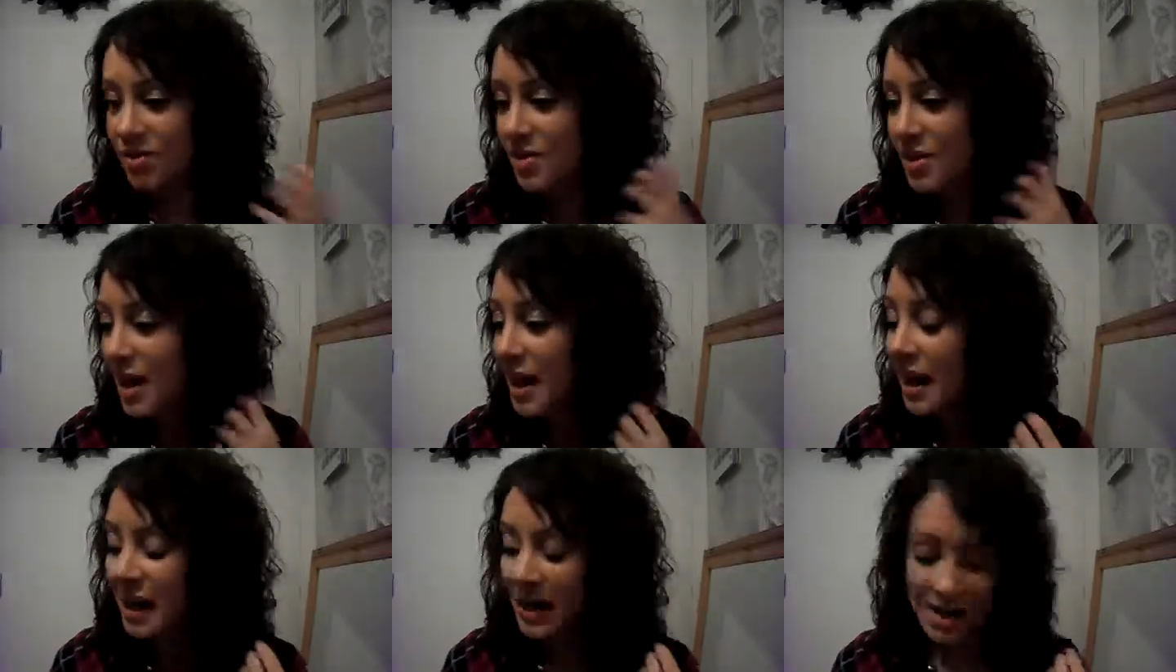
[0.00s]

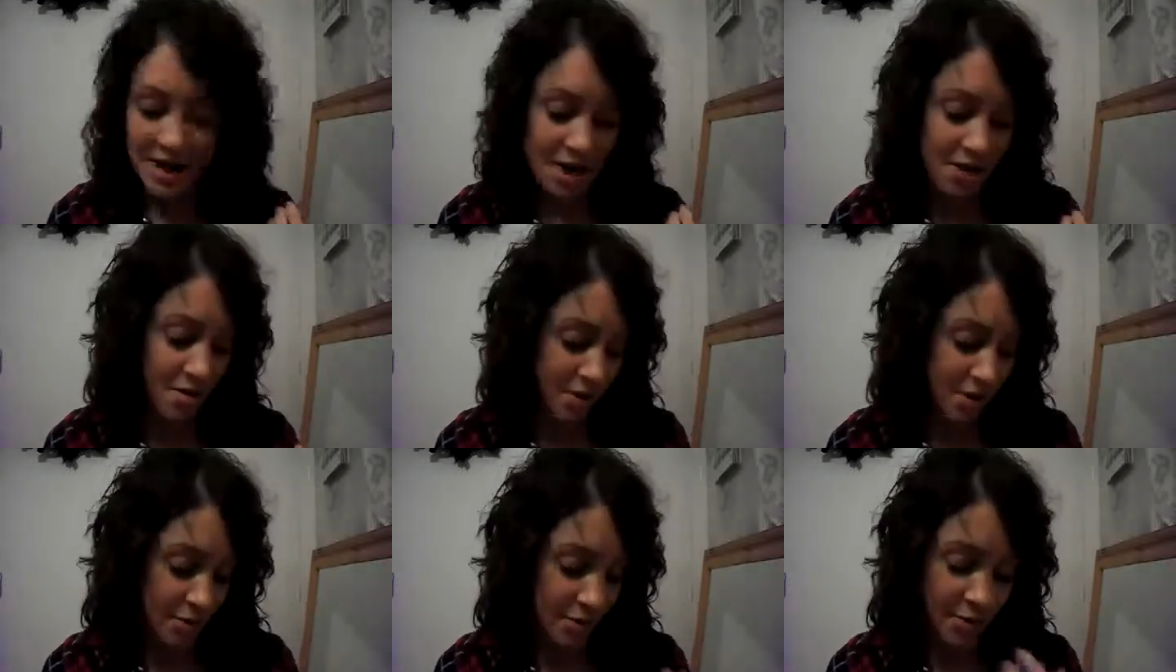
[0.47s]
think
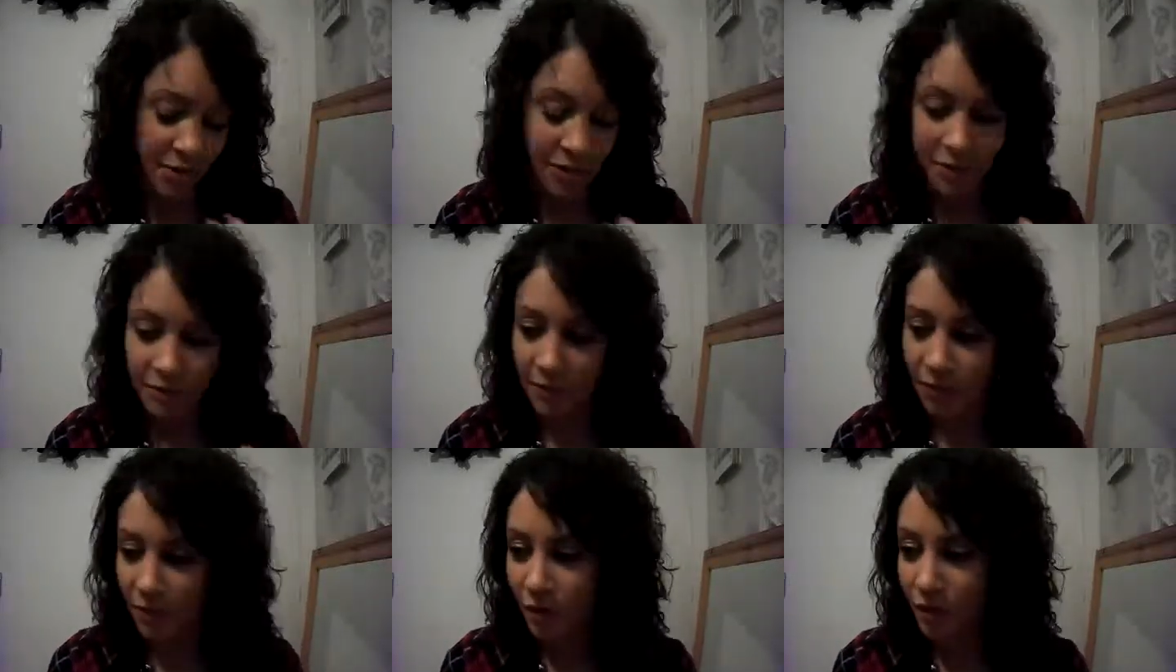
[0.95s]
now I'm at the
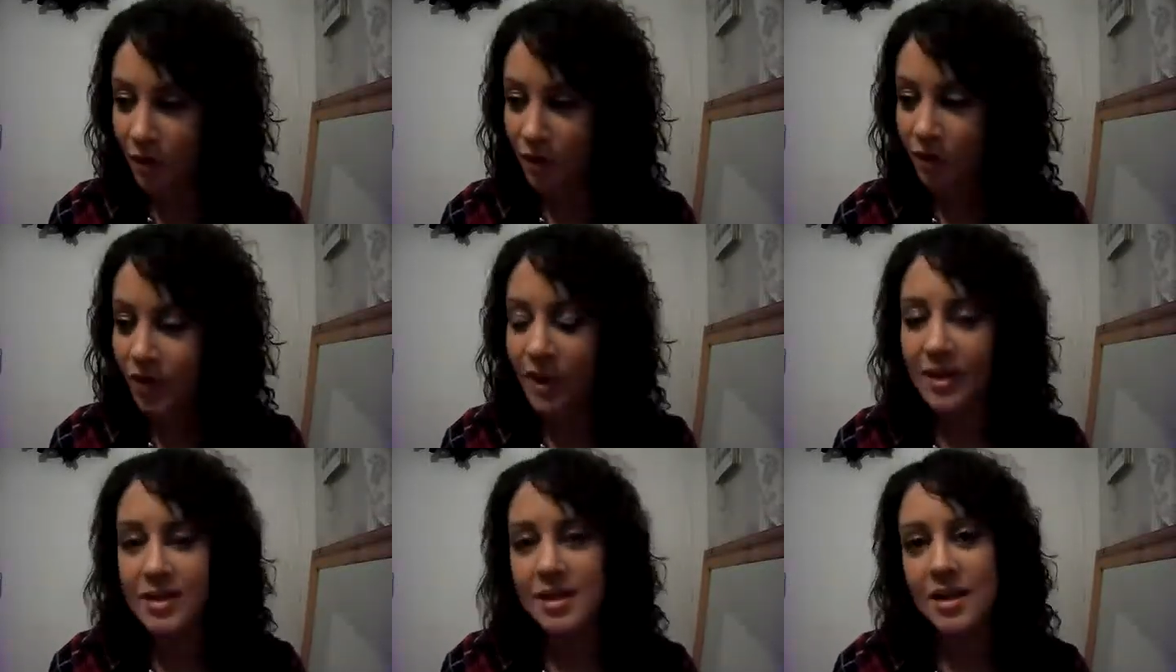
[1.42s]
point where all
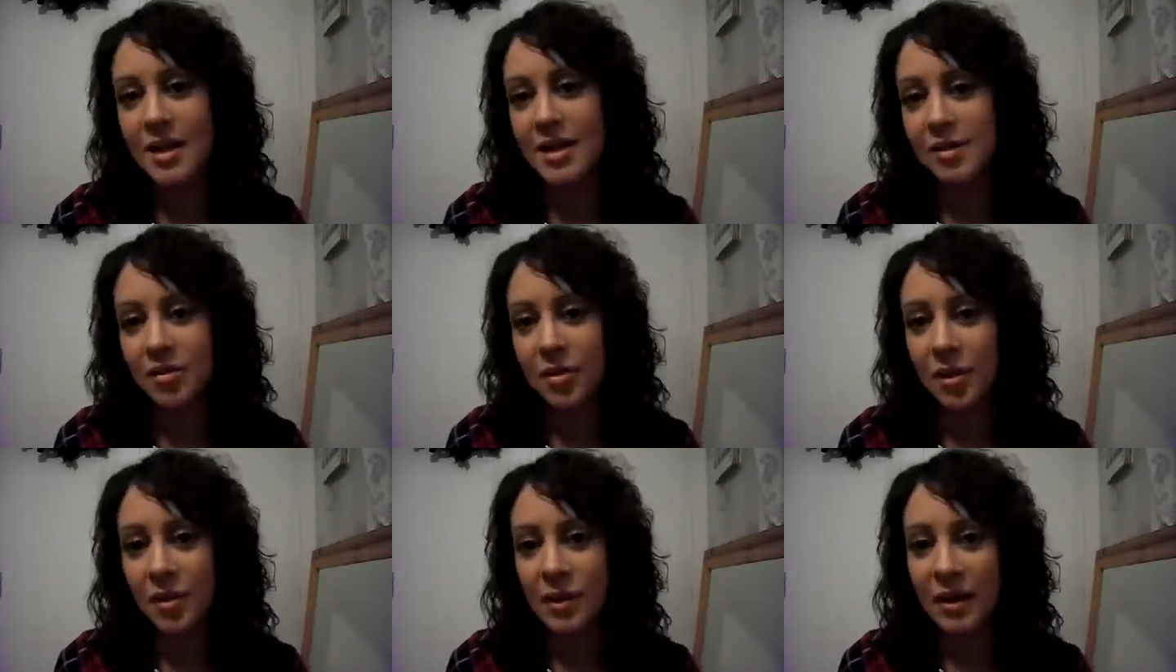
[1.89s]
the relaxed hair
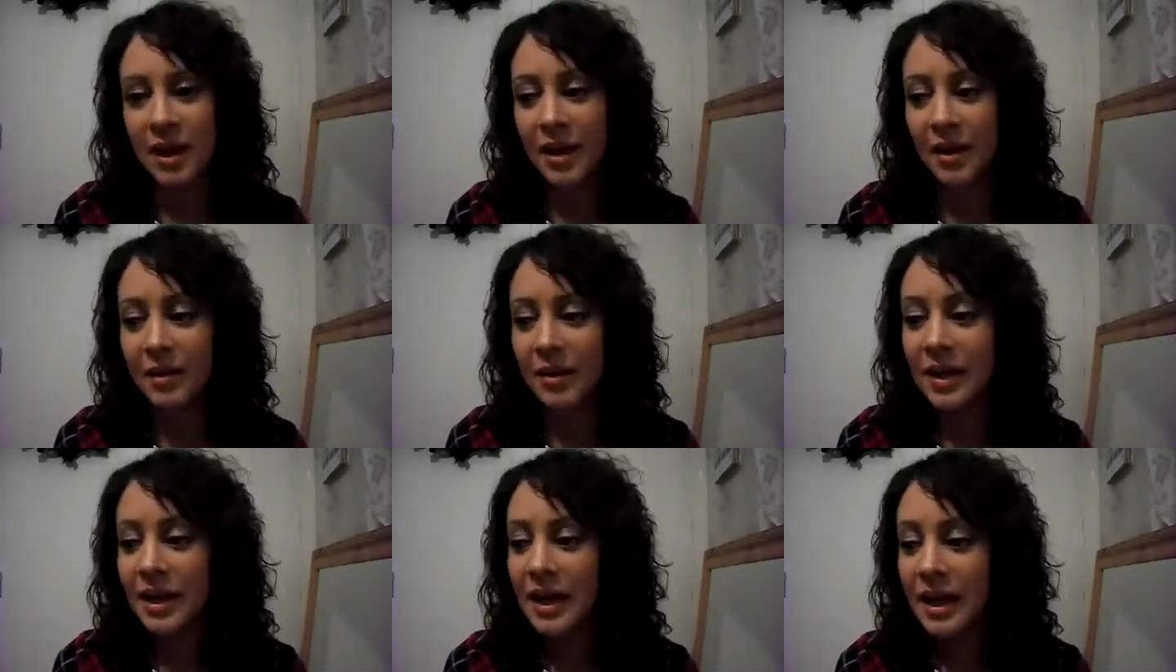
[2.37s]
is grown
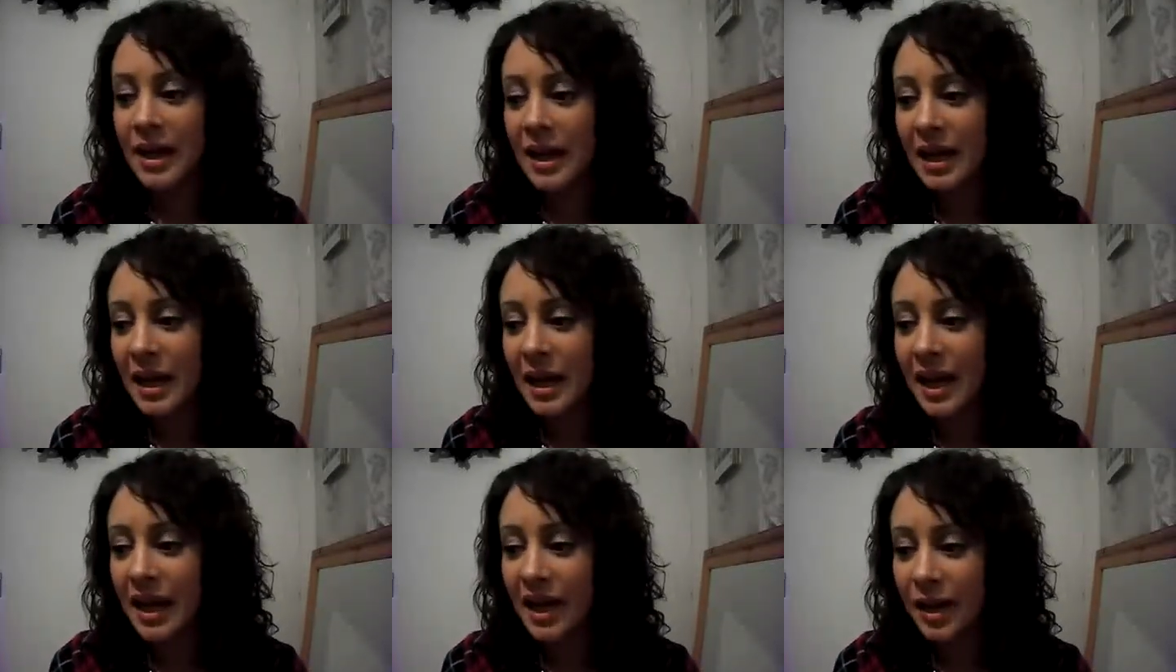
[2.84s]
out.
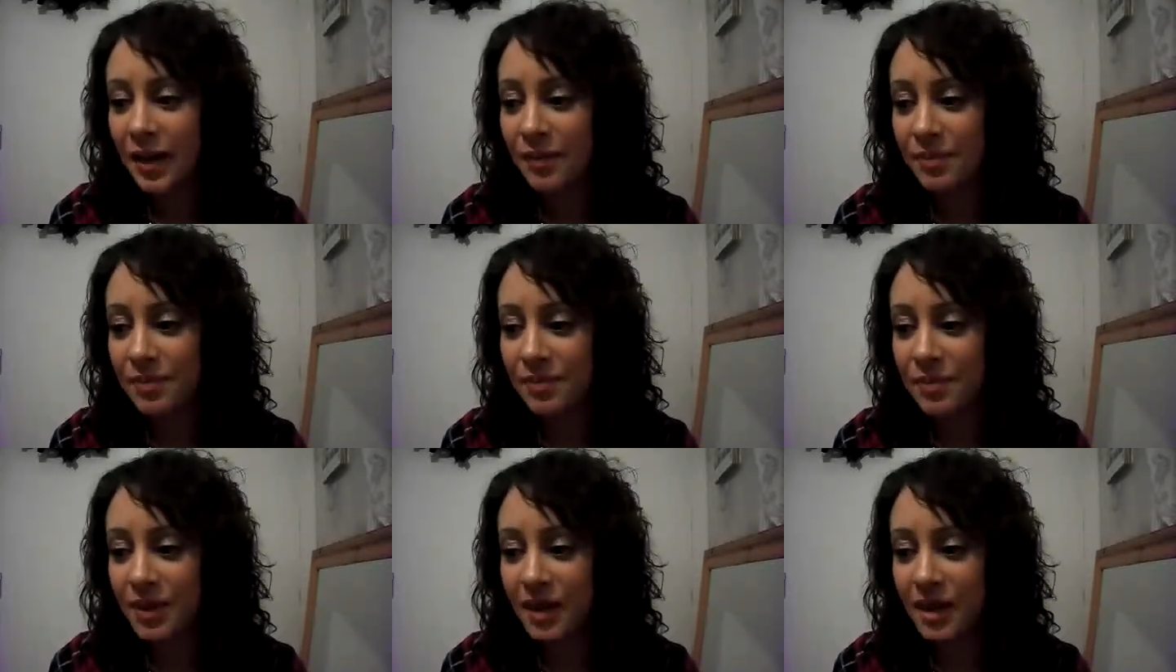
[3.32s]

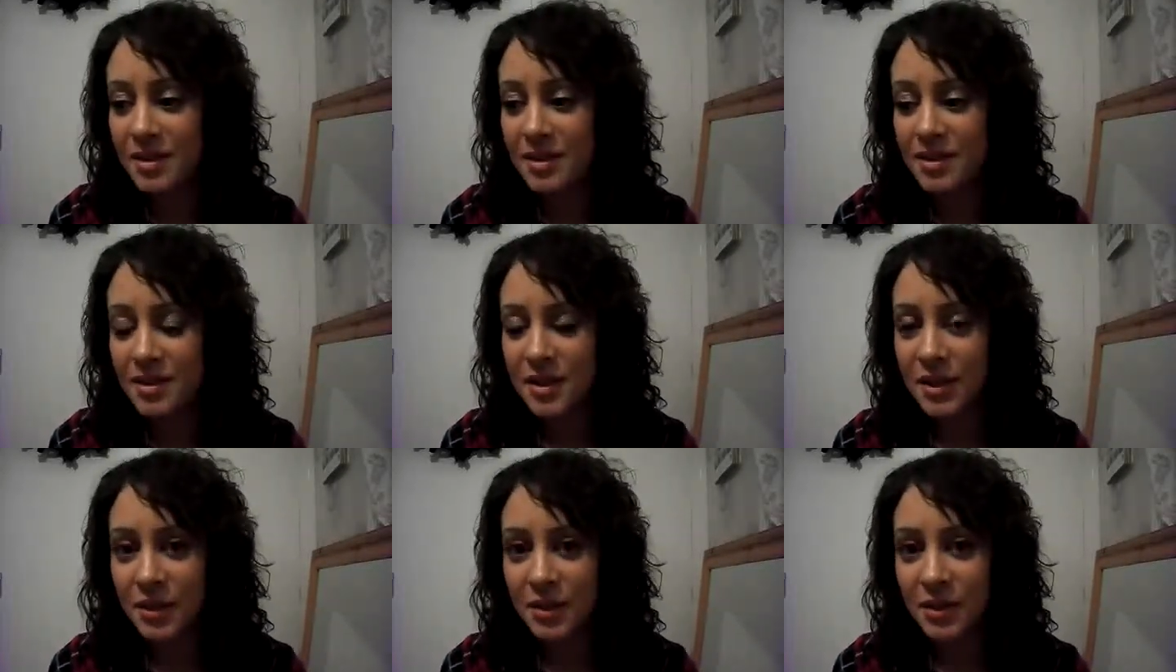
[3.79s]
And
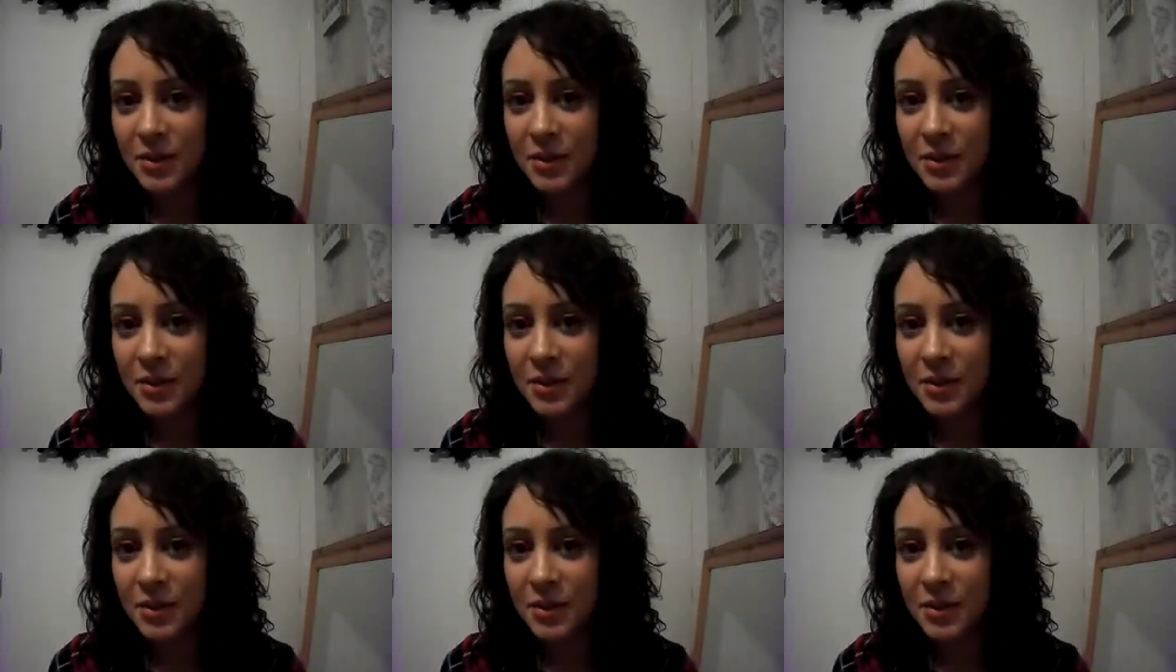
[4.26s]
so